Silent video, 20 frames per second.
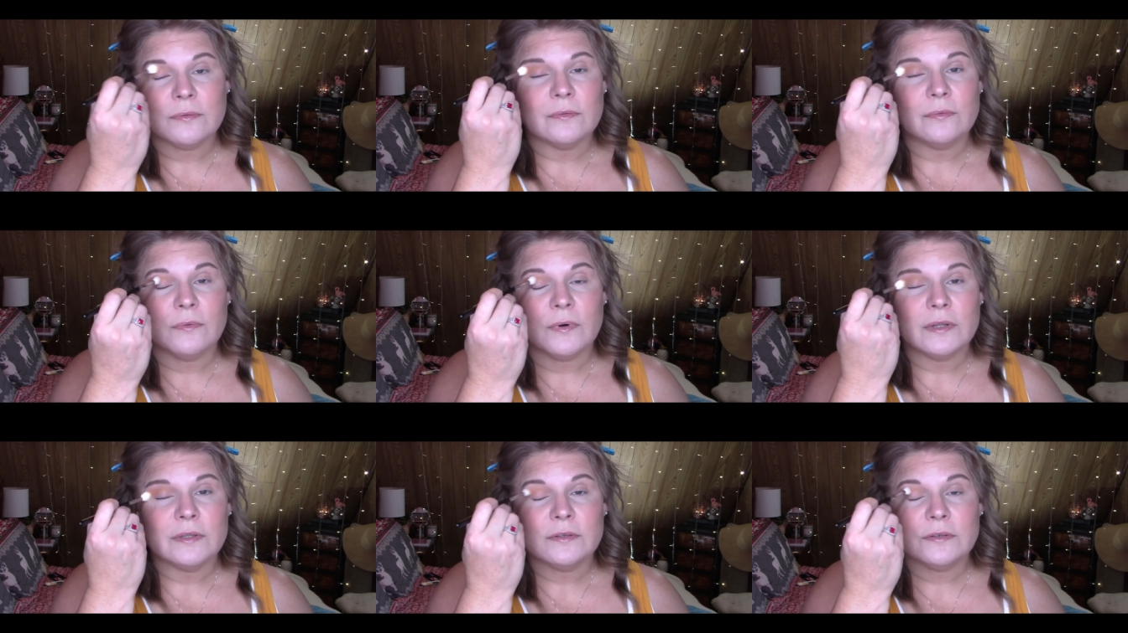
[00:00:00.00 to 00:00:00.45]
with
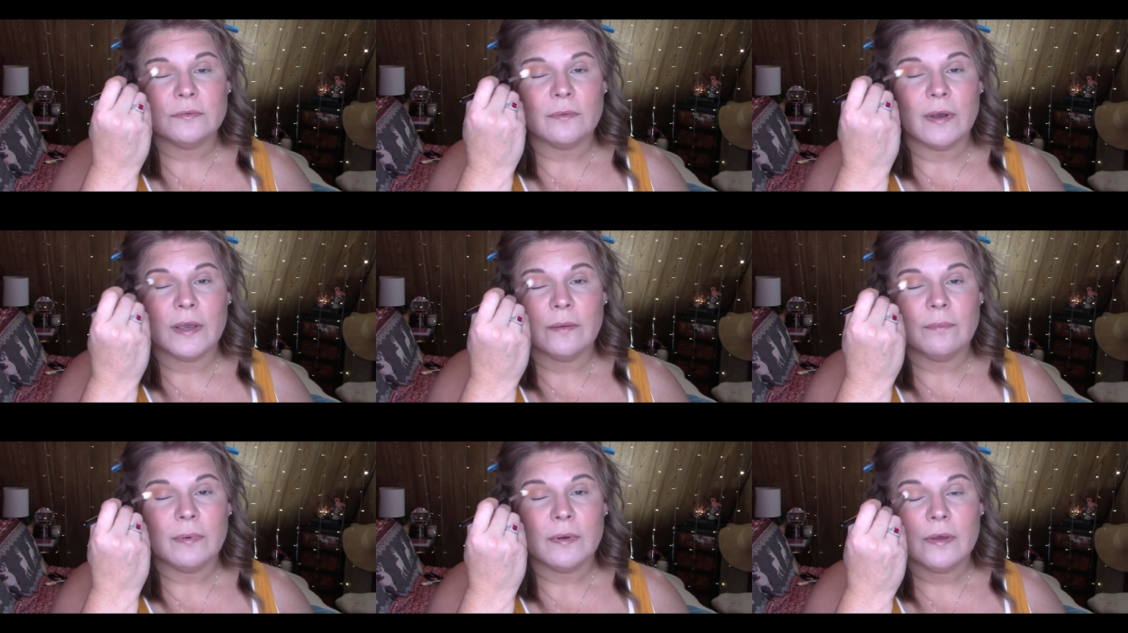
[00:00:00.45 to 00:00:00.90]
one
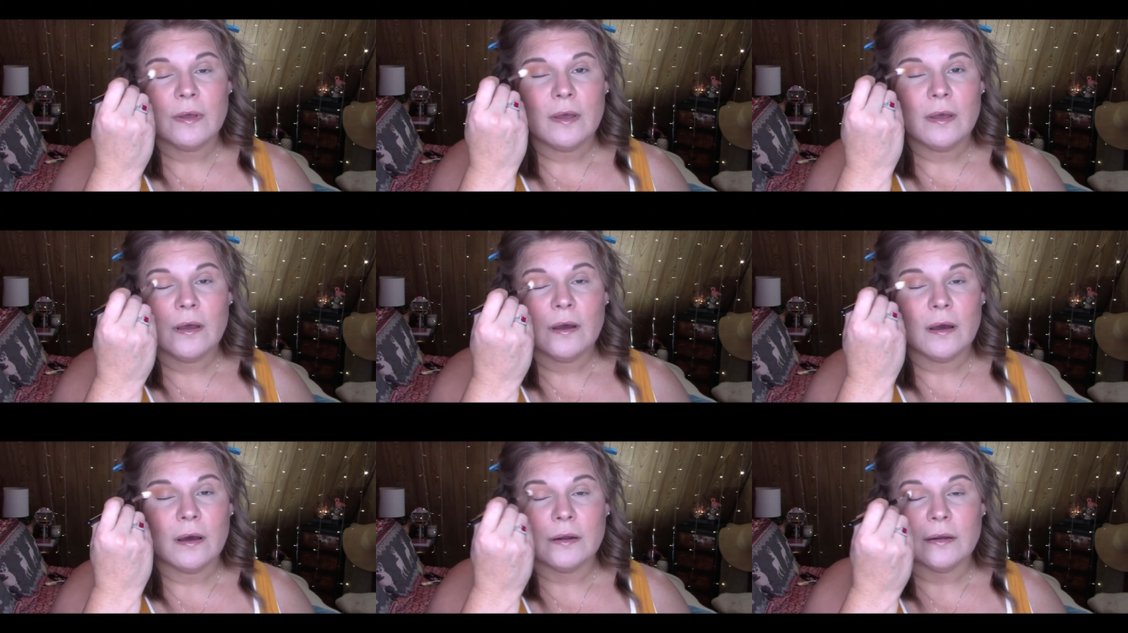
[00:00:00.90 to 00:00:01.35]
swipe
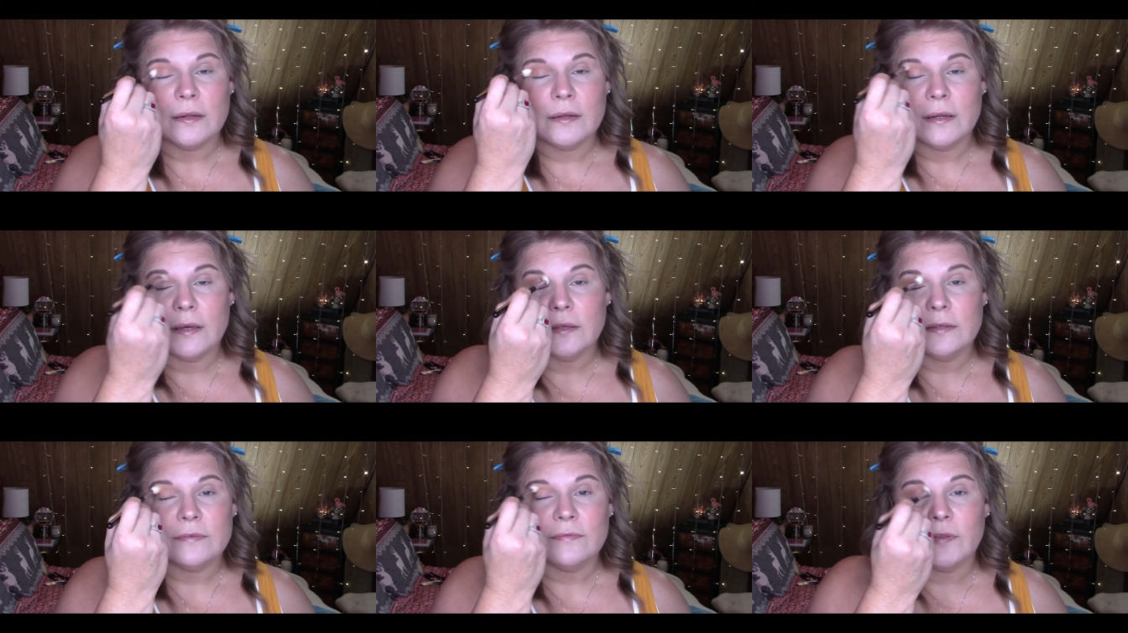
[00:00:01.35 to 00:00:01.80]
on a
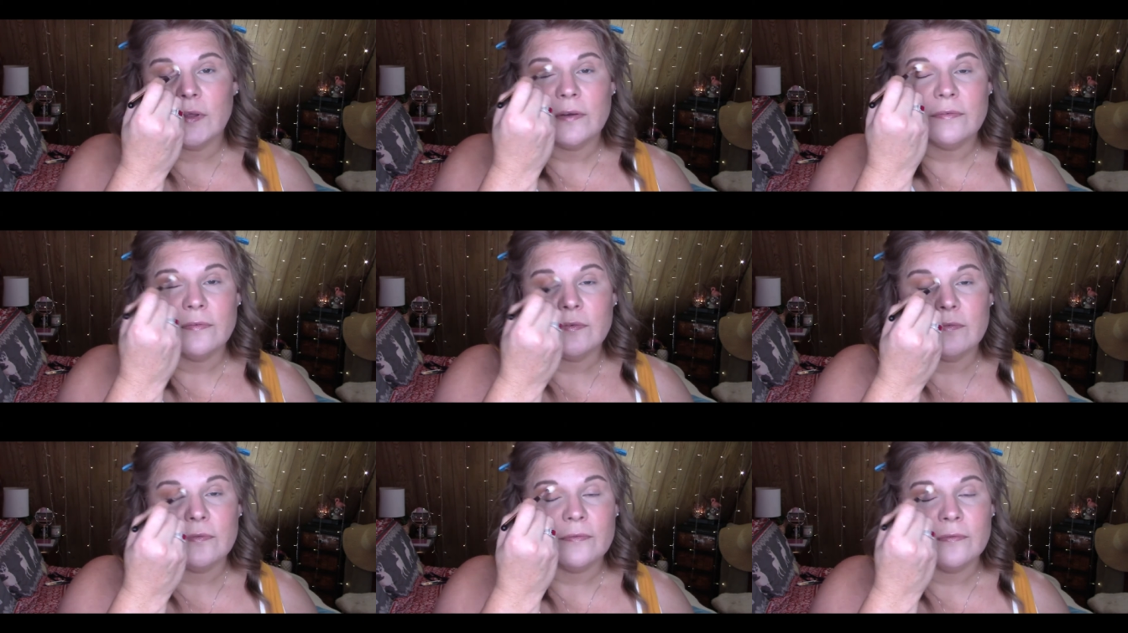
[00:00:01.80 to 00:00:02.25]
nice
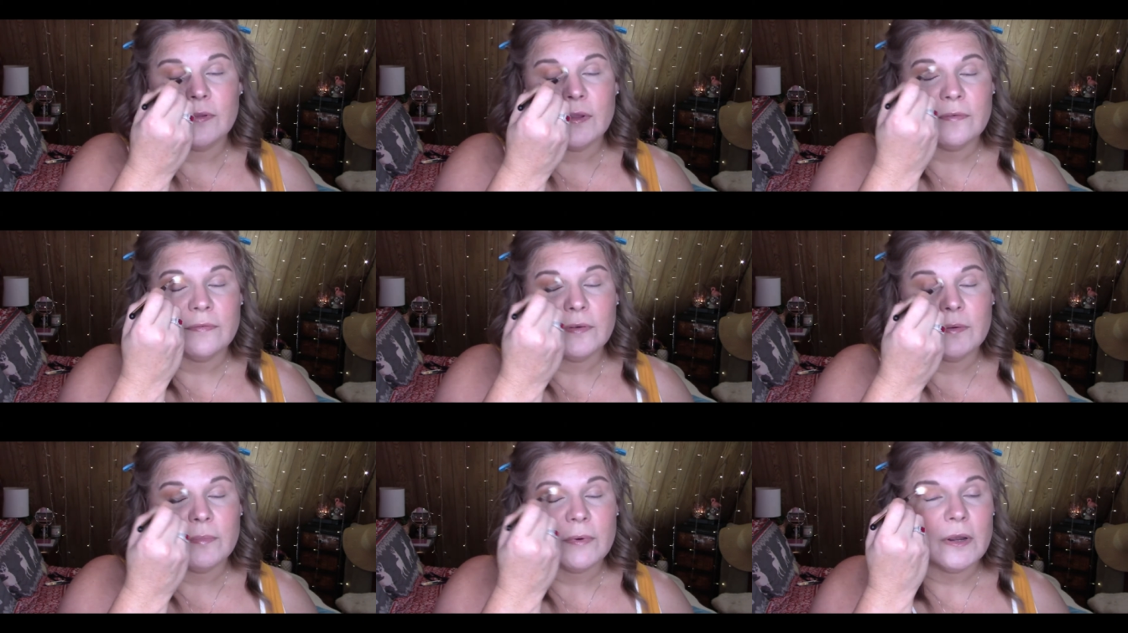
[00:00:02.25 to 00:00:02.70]
fluffy,
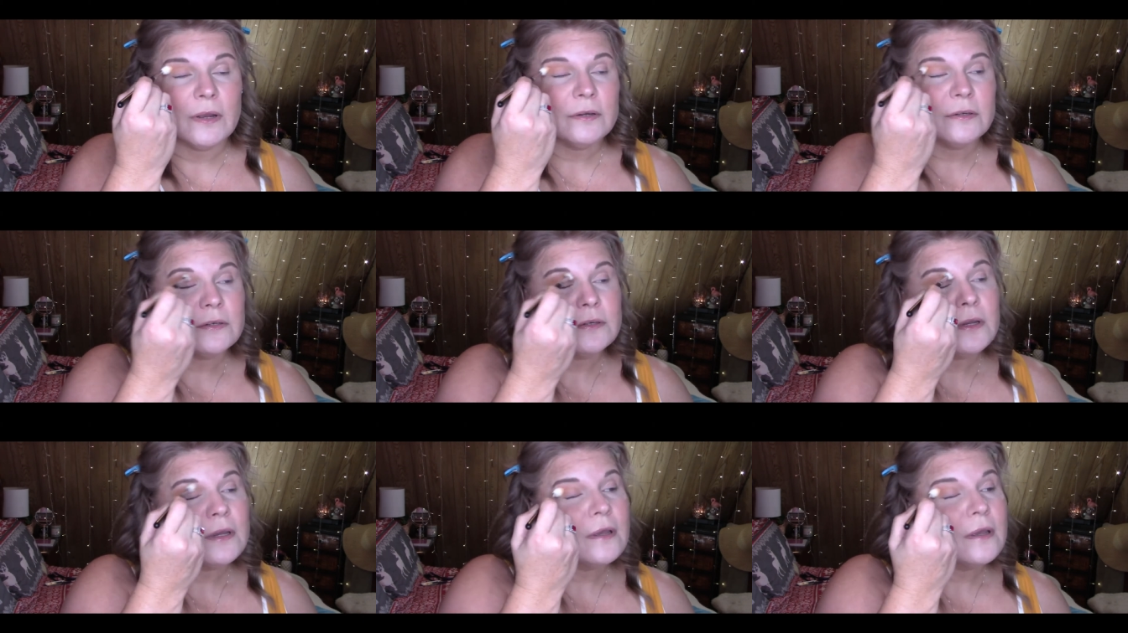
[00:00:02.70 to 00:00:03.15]
fluffy brush.